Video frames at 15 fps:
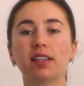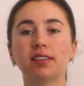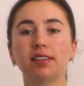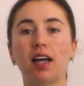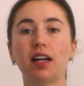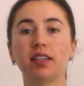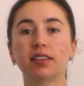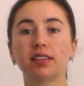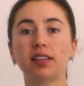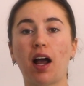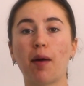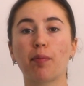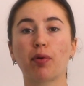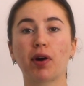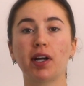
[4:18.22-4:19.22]
that scientists
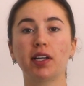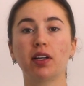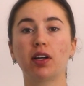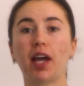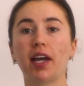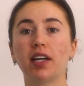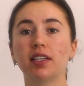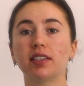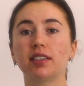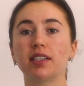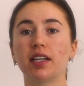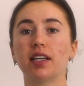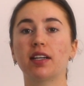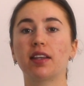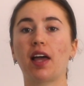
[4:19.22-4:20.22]
at Brain did,
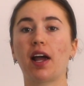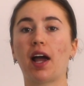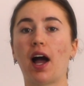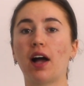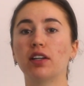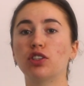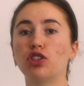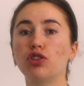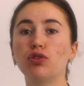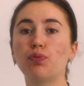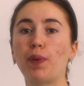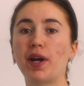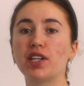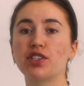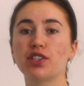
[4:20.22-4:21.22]
they had two
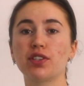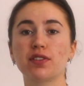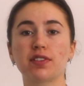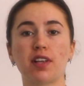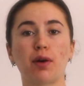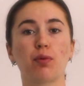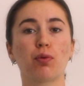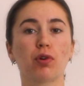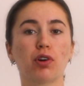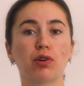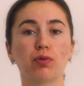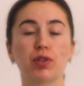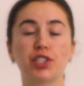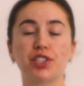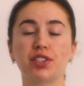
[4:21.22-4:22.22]
patients that
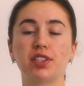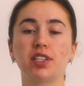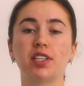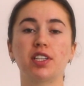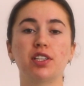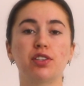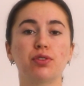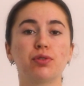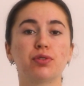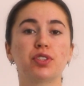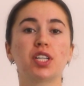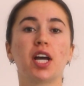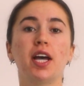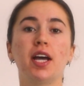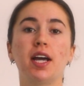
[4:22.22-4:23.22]
were originally
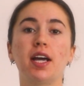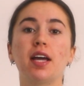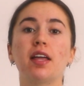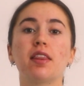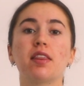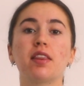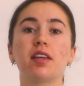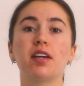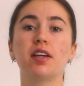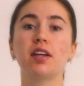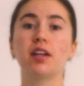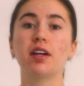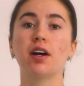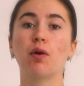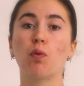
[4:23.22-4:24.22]
used in
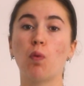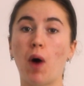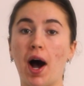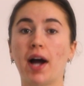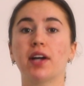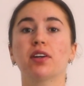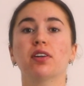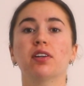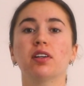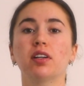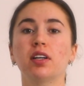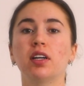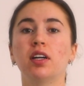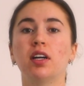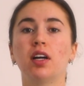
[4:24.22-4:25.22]
the
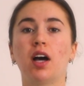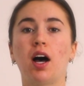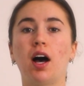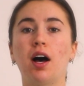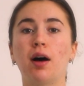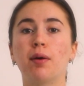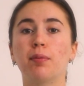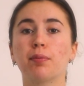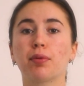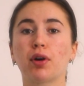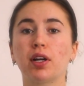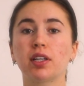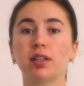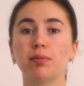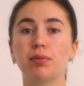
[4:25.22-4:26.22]
wired um,
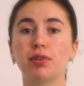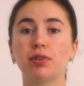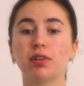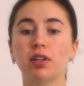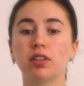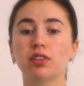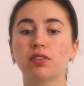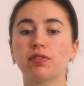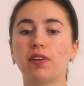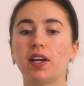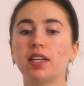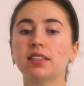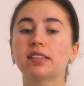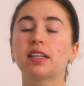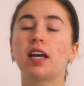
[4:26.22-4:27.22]
brain-computer
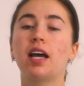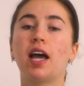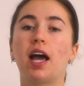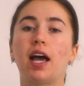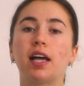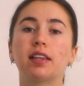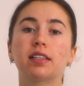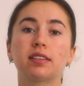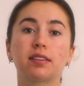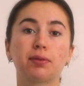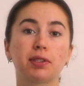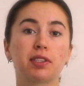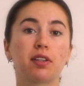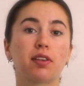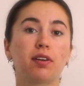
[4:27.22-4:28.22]
interface, and this
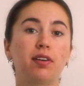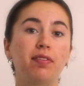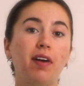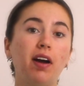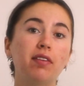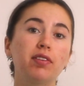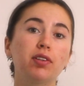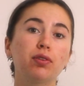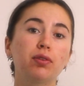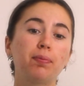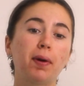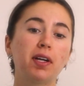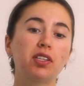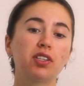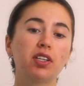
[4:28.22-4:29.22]
was a 35-year-old
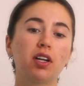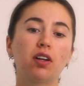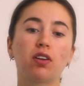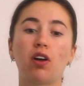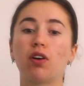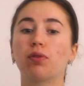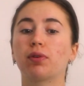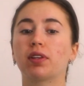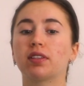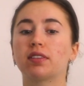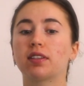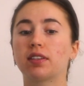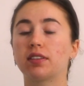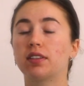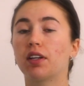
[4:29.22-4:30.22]
patient along with
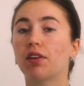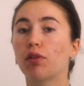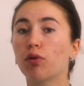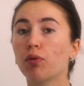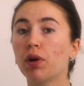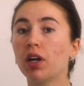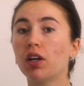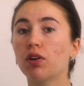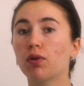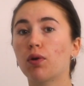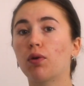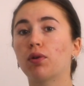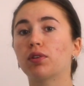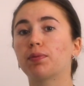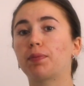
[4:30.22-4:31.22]
a
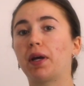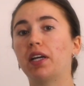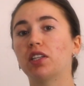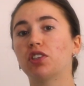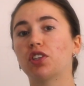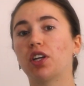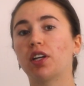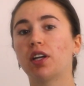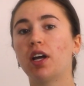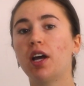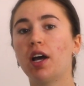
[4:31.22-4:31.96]
63-year-old patient.